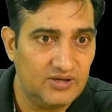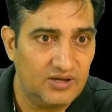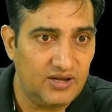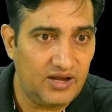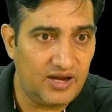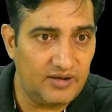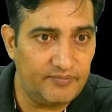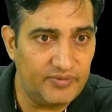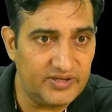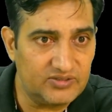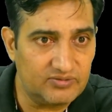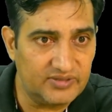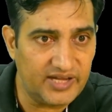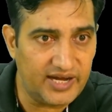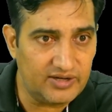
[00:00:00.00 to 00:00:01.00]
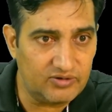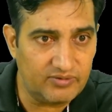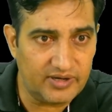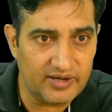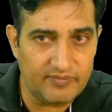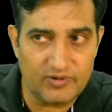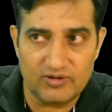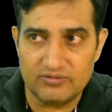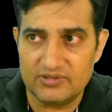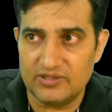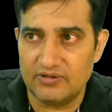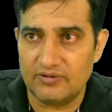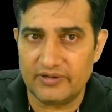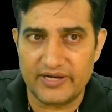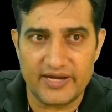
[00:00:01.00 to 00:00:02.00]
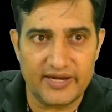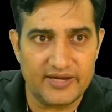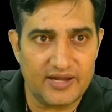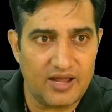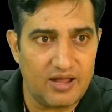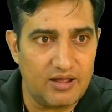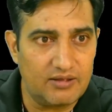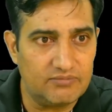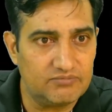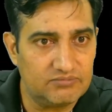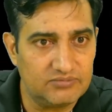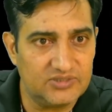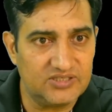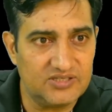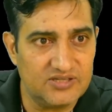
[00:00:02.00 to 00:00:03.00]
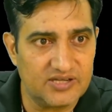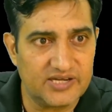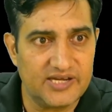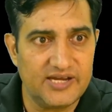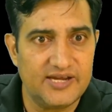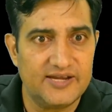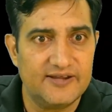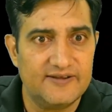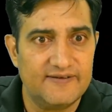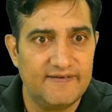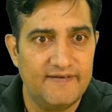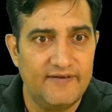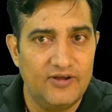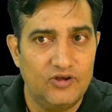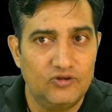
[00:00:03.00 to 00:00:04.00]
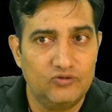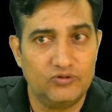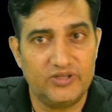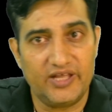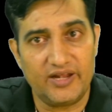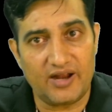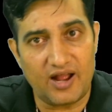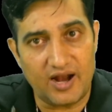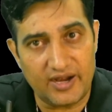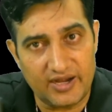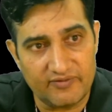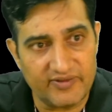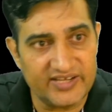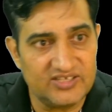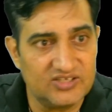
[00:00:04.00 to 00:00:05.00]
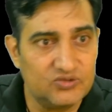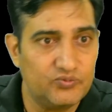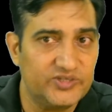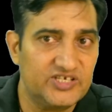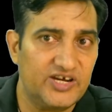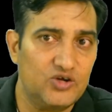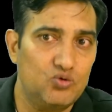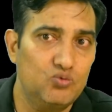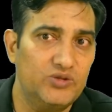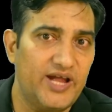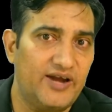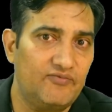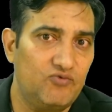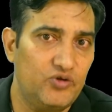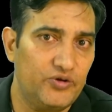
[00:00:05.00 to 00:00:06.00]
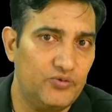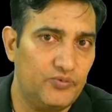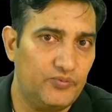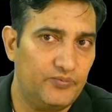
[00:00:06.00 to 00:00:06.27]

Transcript: and based on that you are able to see, okay, yeah, this is the key. So there are devices which can do that for you.